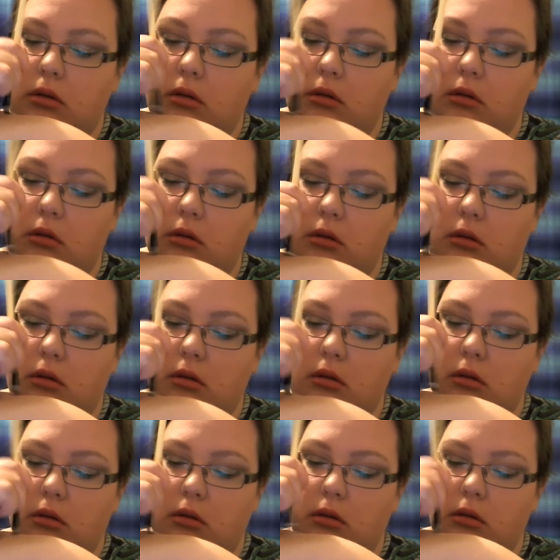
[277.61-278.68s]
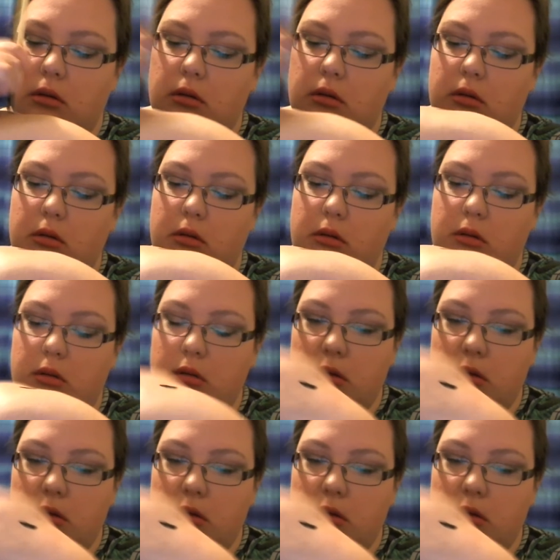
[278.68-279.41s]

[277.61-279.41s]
[no speech]